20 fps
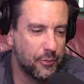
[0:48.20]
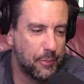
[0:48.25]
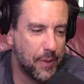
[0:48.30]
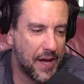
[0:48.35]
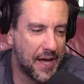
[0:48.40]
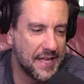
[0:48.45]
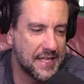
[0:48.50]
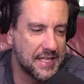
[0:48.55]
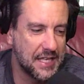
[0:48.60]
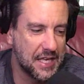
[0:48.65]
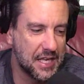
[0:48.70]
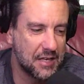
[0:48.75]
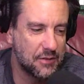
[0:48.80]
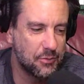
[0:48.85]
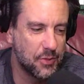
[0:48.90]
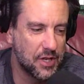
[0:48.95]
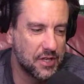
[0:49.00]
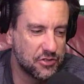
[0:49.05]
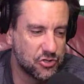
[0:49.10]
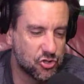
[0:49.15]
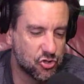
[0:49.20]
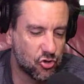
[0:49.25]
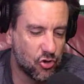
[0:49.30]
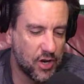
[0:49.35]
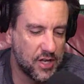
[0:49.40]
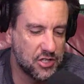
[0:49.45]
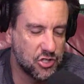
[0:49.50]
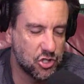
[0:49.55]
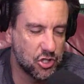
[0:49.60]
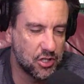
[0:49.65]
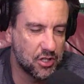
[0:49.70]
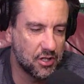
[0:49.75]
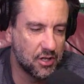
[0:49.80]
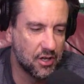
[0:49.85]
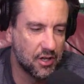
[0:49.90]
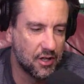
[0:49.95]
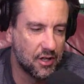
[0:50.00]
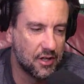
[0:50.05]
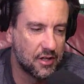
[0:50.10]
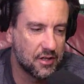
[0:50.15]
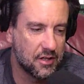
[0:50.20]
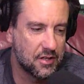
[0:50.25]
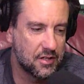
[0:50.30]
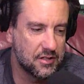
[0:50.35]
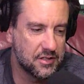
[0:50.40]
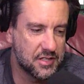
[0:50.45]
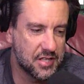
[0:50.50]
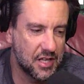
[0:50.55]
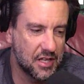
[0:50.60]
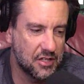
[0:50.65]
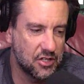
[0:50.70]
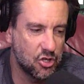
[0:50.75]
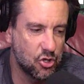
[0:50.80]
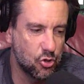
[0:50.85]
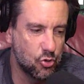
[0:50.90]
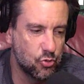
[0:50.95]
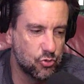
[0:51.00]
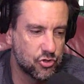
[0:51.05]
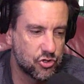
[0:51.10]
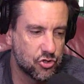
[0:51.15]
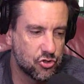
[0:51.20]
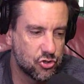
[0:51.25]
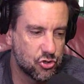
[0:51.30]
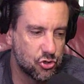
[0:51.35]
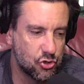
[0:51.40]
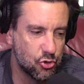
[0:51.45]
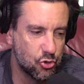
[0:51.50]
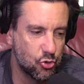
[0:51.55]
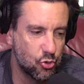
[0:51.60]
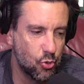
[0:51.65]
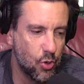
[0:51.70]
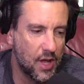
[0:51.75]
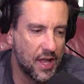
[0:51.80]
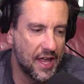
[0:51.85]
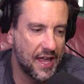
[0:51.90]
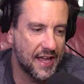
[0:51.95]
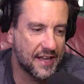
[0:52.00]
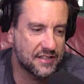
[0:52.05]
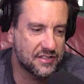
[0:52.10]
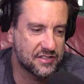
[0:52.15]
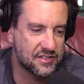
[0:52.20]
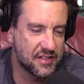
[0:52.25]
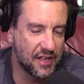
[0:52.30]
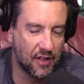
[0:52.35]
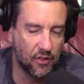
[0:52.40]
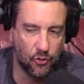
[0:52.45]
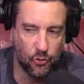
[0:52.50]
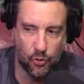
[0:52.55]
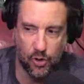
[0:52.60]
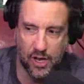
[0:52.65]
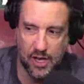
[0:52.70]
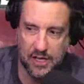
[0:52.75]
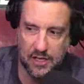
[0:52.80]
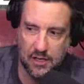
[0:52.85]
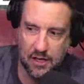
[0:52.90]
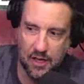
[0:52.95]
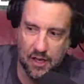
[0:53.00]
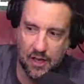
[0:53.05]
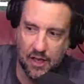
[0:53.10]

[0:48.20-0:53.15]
the Biden administration continues to accelerate